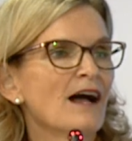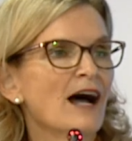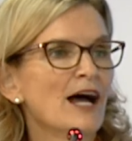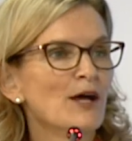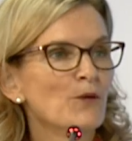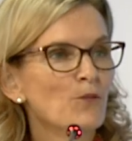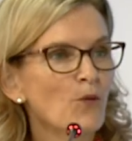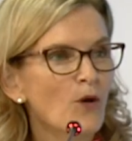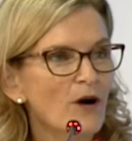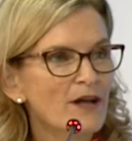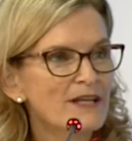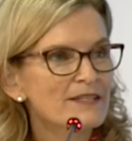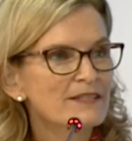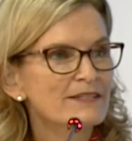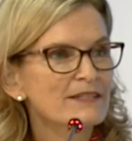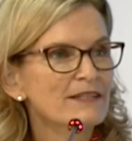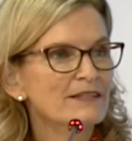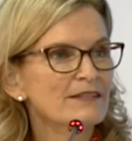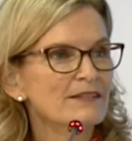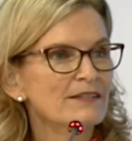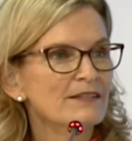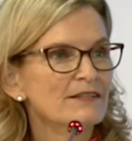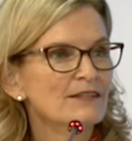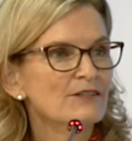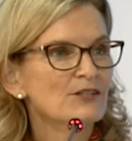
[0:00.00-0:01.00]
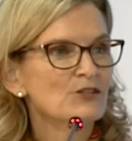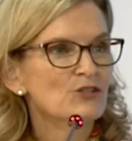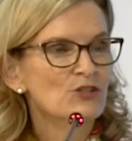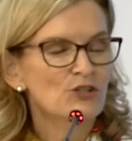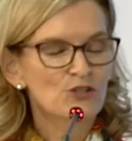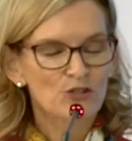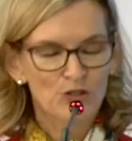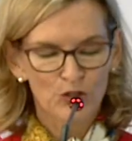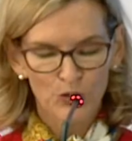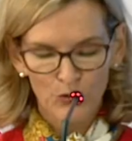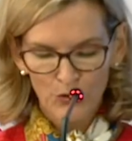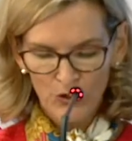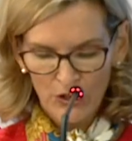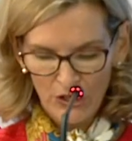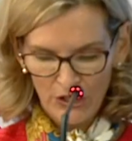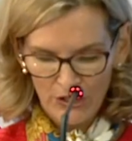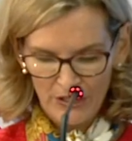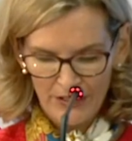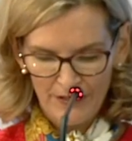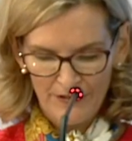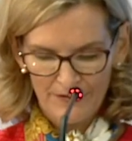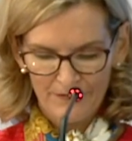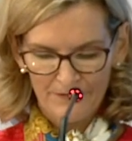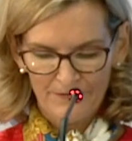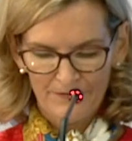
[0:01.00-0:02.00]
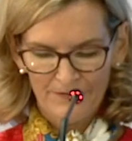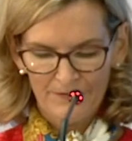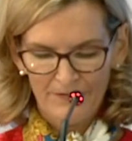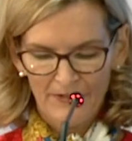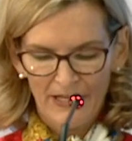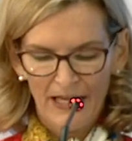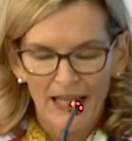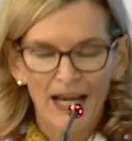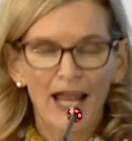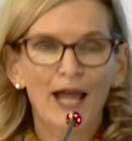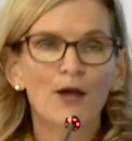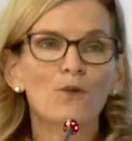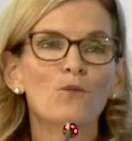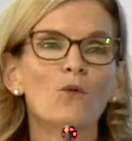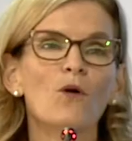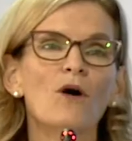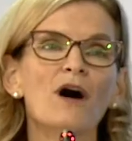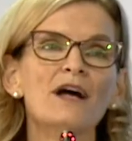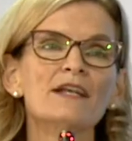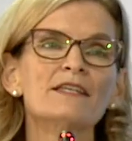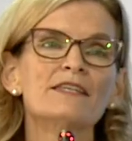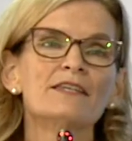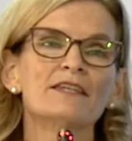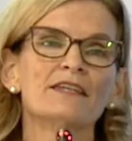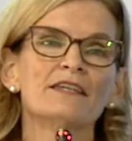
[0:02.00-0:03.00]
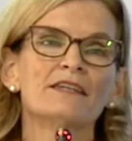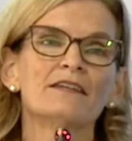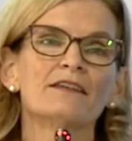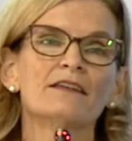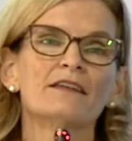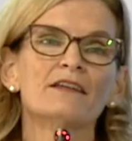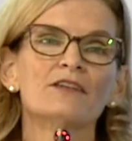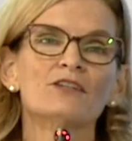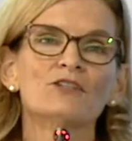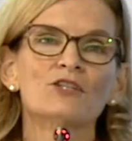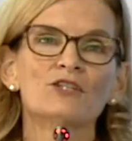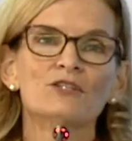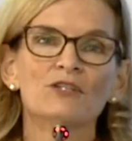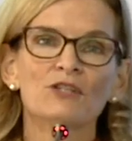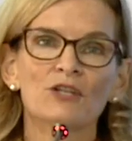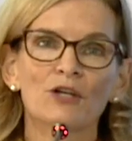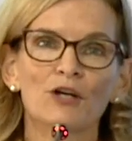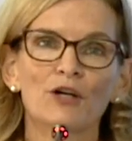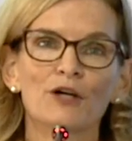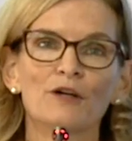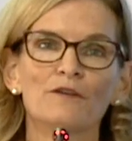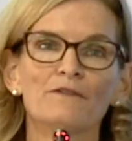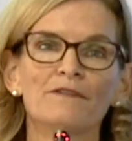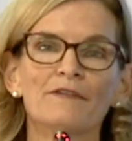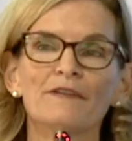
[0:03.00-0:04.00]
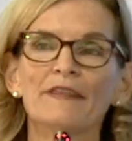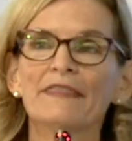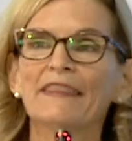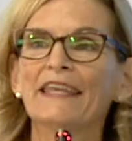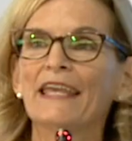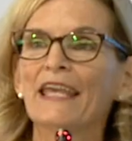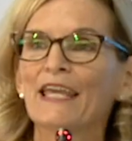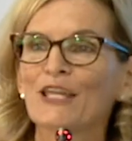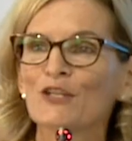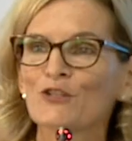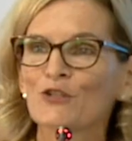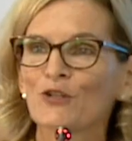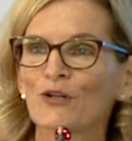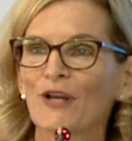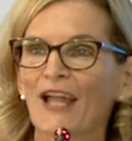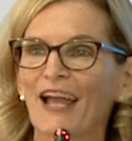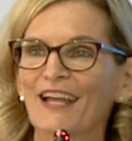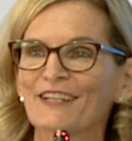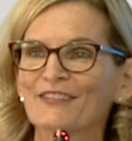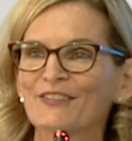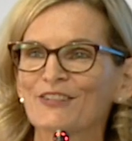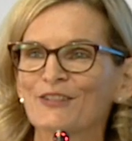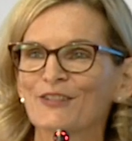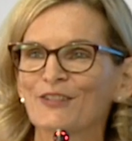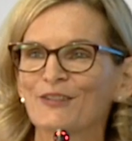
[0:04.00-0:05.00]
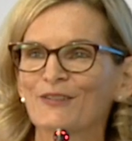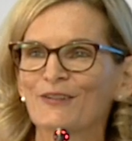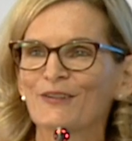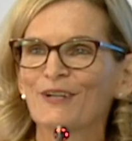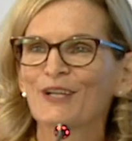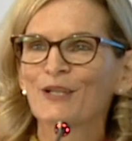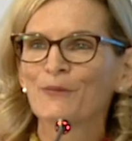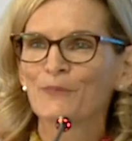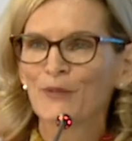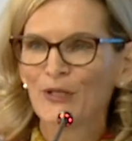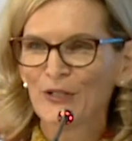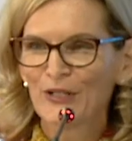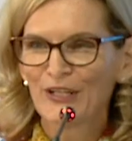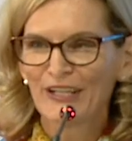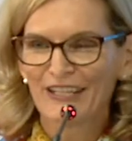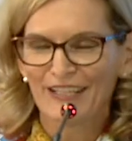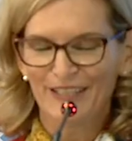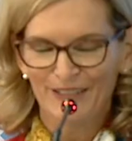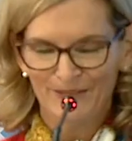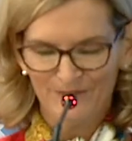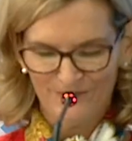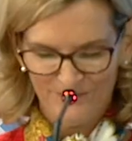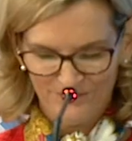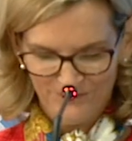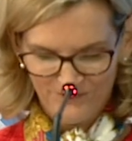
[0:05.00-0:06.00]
I wanted to do good, and I wanted to serve the international community.